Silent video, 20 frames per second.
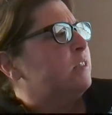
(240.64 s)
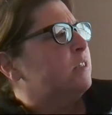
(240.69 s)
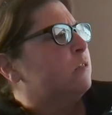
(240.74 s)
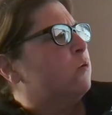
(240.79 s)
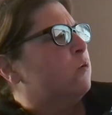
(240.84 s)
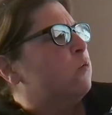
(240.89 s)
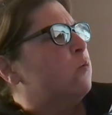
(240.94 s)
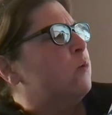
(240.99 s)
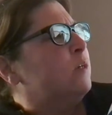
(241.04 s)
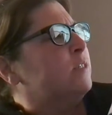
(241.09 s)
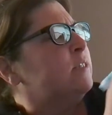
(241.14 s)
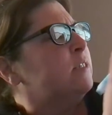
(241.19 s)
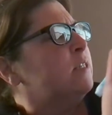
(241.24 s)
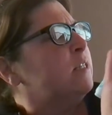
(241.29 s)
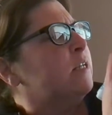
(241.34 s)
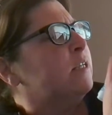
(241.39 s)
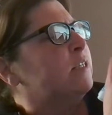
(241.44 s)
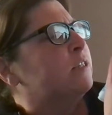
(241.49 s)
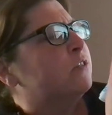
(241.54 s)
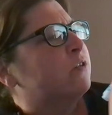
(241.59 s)
So what's the
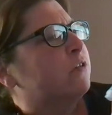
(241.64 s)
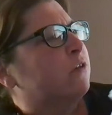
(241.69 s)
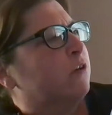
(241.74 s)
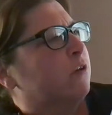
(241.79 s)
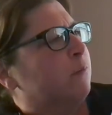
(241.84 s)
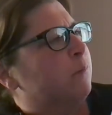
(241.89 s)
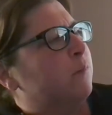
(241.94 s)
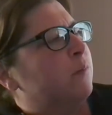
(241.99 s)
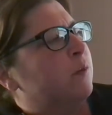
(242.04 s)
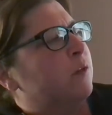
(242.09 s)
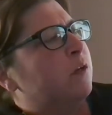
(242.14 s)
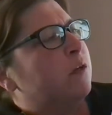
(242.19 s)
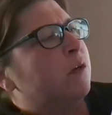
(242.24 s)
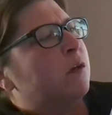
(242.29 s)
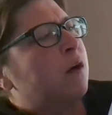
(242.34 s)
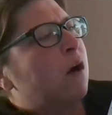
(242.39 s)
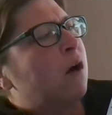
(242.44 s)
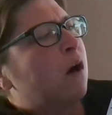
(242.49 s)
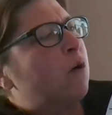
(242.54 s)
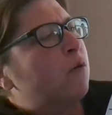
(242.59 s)
like term?
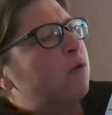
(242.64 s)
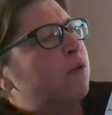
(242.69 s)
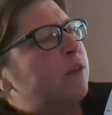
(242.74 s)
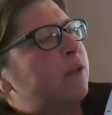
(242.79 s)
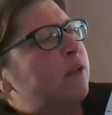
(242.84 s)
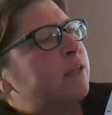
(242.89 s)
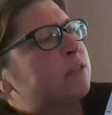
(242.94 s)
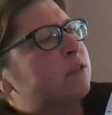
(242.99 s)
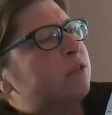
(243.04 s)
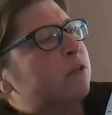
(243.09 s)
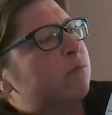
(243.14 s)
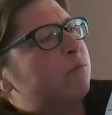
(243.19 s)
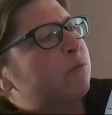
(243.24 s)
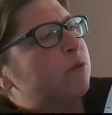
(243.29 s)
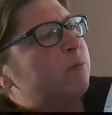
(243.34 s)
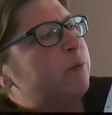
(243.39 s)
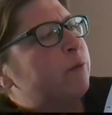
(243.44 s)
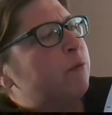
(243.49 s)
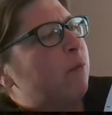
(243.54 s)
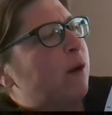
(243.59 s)
Oh, the like term
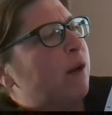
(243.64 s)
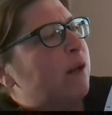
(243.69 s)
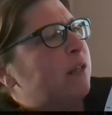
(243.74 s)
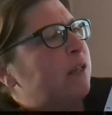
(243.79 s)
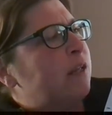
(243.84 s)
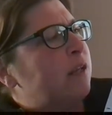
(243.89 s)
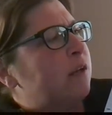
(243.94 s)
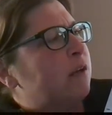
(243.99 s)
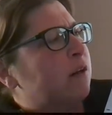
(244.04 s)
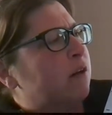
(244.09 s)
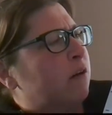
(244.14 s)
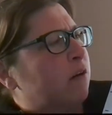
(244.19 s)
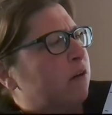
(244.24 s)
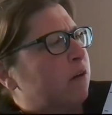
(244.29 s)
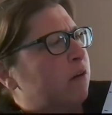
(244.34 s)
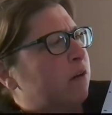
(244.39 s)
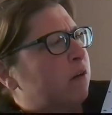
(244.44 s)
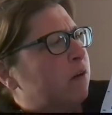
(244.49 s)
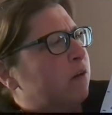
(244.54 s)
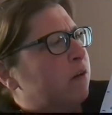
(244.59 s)
would be right
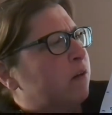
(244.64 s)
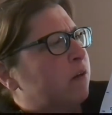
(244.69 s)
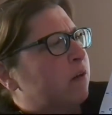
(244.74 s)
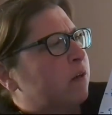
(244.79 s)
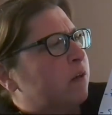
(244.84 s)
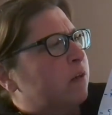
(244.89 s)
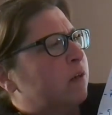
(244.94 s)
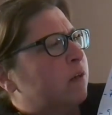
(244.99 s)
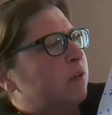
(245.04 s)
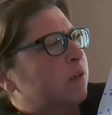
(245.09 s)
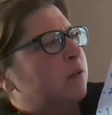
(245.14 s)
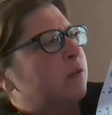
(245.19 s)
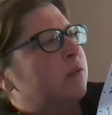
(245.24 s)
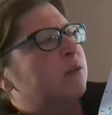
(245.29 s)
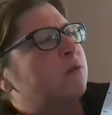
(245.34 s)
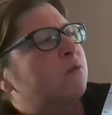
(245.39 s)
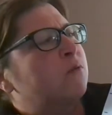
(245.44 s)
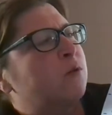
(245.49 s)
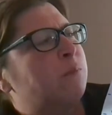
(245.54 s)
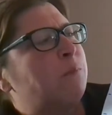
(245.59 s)
here
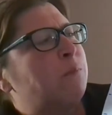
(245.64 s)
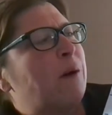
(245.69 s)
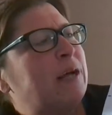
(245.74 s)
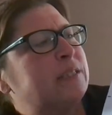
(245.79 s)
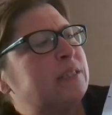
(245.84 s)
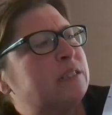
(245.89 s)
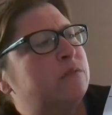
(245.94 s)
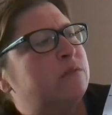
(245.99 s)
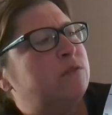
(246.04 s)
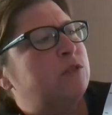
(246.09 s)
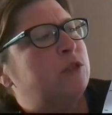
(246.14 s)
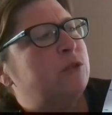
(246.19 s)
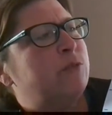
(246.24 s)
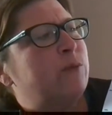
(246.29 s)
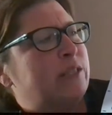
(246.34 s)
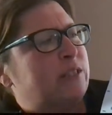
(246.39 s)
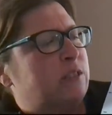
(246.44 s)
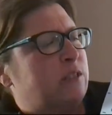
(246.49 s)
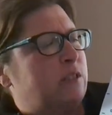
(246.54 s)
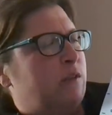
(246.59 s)
with positive
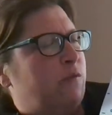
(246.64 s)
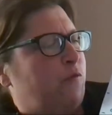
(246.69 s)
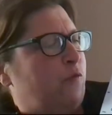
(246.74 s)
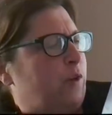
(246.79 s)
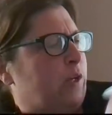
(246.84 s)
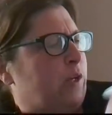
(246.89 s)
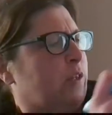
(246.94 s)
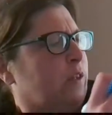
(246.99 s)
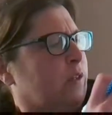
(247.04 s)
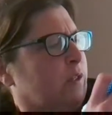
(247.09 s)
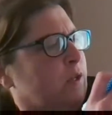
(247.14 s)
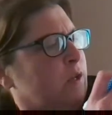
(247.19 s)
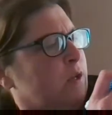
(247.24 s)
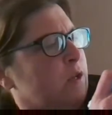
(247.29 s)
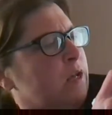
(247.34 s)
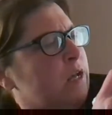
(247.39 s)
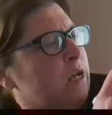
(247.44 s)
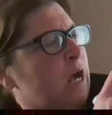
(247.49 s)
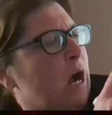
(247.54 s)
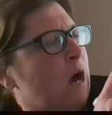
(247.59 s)
2x to the 5th.
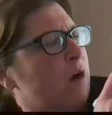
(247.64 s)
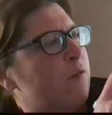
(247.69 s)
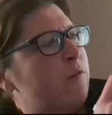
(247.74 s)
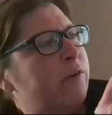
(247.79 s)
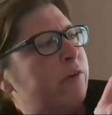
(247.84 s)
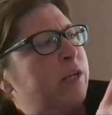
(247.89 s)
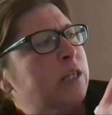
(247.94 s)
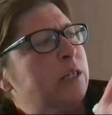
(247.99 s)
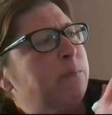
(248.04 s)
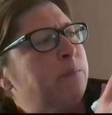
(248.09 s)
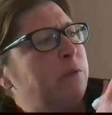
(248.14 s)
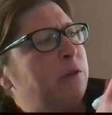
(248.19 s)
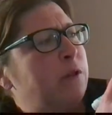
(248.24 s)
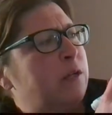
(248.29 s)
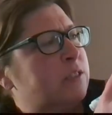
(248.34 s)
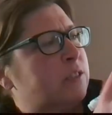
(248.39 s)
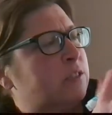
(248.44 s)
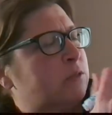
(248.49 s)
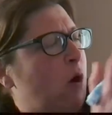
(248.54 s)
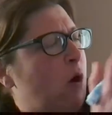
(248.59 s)
I already got the
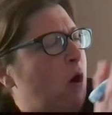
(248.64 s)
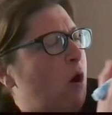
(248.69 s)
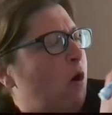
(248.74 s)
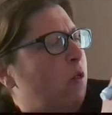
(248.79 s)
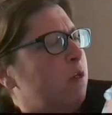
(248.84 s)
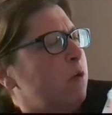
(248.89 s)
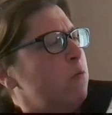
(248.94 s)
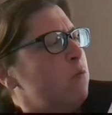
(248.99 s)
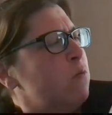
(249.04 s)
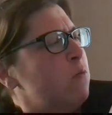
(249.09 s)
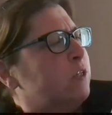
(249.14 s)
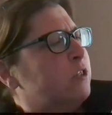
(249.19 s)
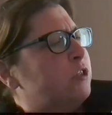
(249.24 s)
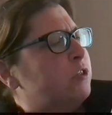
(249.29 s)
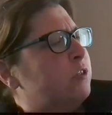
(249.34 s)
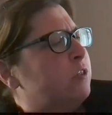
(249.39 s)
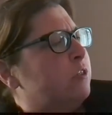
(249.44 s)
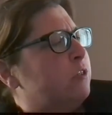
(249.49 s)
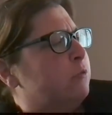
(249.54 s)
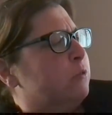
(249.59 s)
plus, so all I wanted
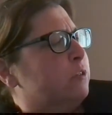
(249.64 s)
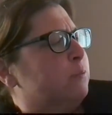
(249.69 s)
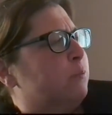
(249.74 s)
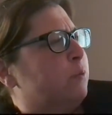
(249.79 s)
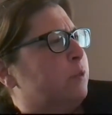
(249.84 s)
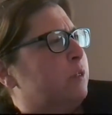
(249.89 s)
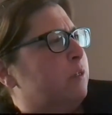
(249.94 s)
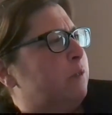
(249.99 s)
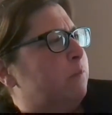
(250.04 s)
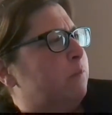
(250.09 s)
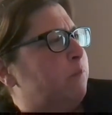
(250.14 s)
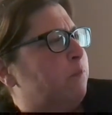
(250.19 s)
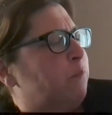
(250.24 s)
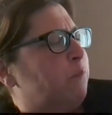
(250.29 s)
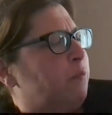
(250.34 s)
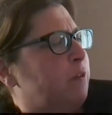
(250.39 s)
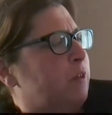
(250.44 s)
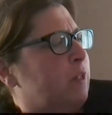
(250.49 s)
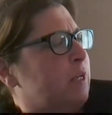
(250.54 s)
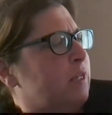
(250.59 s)
you to do is put
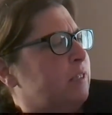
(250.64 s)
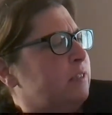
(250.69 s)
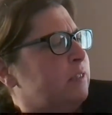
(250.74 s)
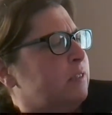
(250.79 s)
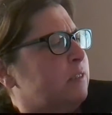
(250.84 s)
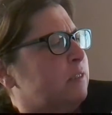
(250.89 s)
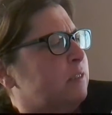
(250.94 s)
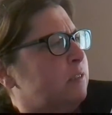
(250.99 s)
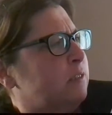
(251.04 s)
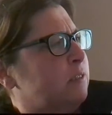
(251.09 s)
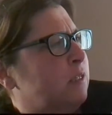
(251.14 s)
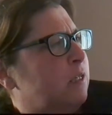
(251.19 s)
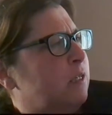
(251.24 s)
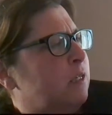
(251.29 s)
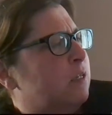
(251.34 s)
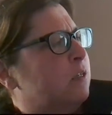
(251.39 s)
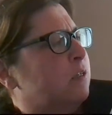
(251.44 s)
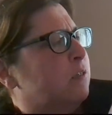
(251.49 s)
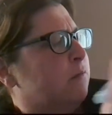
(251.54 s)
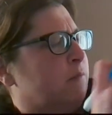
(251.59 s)
plus
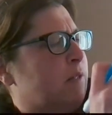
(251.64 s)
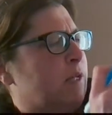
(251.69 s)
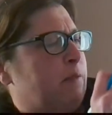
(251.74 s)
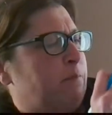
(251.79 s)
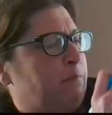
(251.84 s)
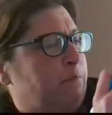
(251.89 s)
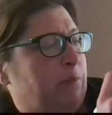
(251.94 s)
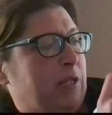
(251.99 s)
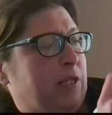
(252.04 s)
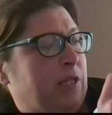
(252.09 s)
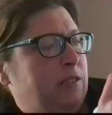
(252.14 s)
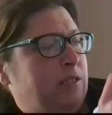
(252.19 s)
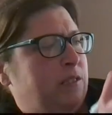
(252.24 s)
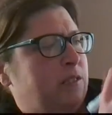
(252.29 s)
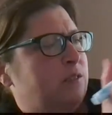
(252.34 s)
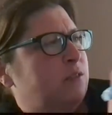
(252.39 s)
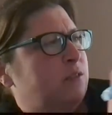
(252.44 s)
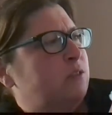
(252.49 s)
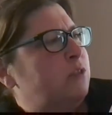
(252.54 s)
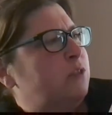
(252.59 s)

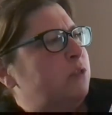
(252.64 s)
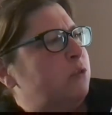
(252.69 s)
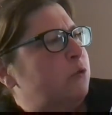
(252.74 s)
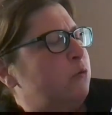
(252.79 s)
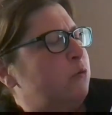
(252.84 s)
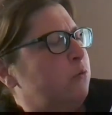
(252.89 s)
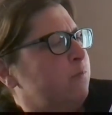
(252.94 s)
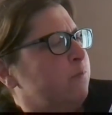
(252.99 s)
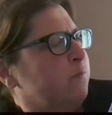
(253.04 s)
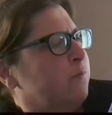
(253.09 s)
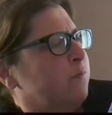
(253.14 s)
2